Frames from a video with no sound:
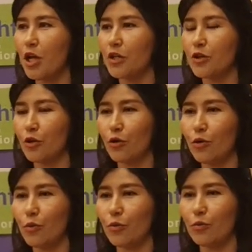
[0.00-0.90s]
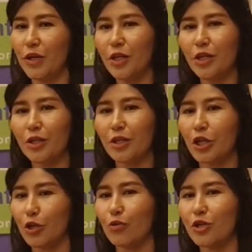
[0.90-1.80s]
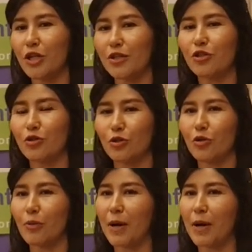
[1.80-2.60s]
So being curious to know